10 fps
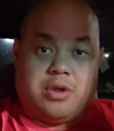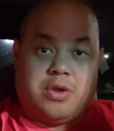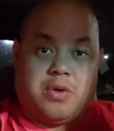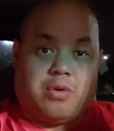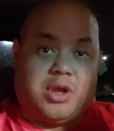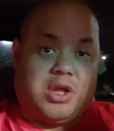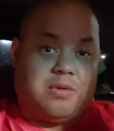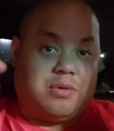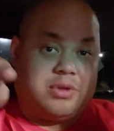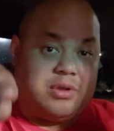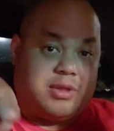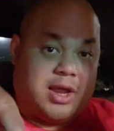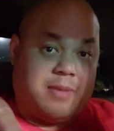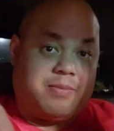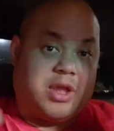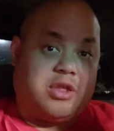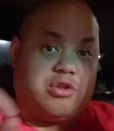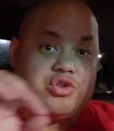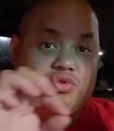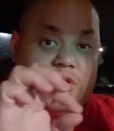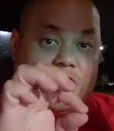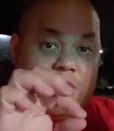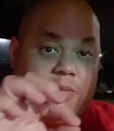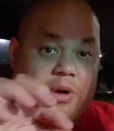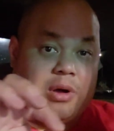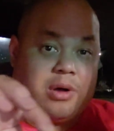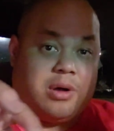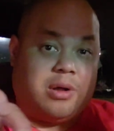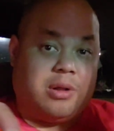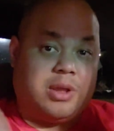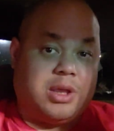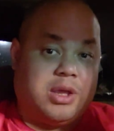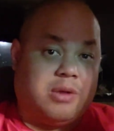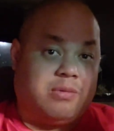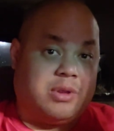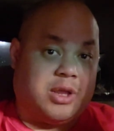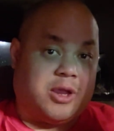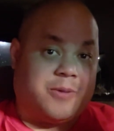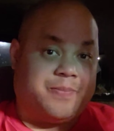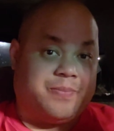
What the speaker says: You're equal to them. And you treat them all equally.